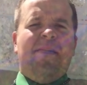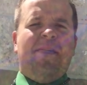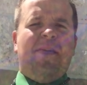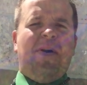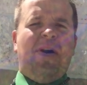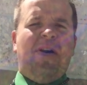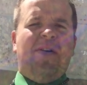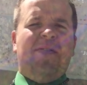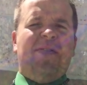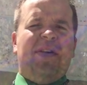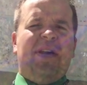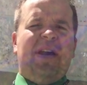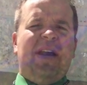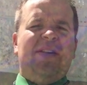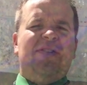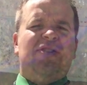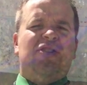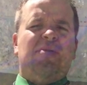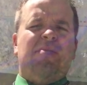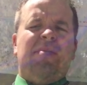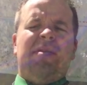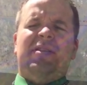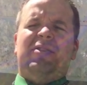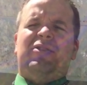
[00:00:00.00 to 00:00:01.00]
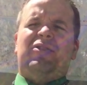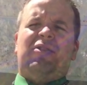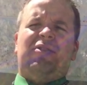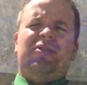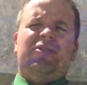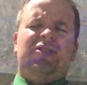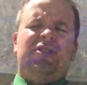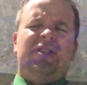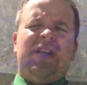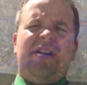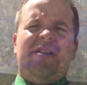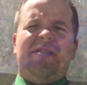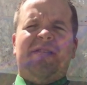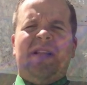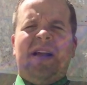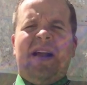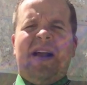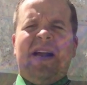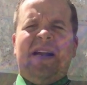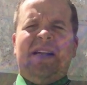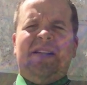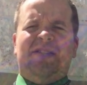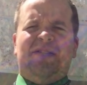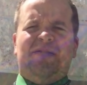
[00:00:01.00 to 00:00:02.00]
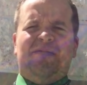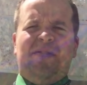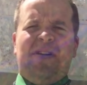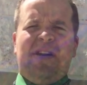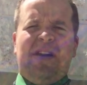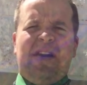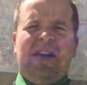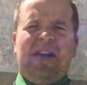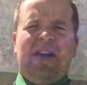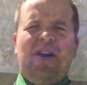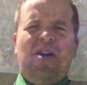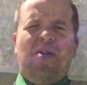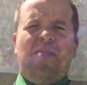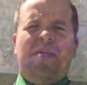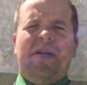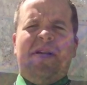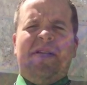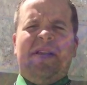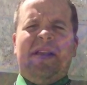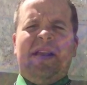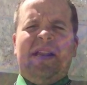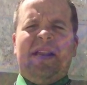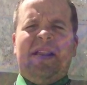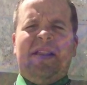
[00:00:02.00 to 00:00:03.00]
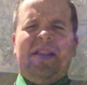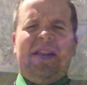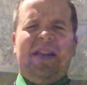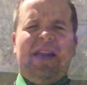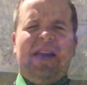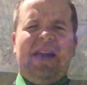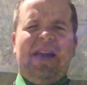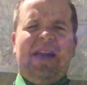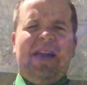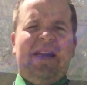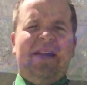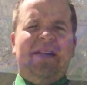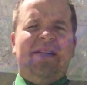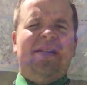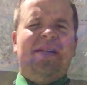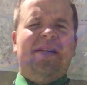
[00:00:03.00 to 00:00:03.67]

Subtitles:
All the instruments are sterilized and ready to go by the end of the day.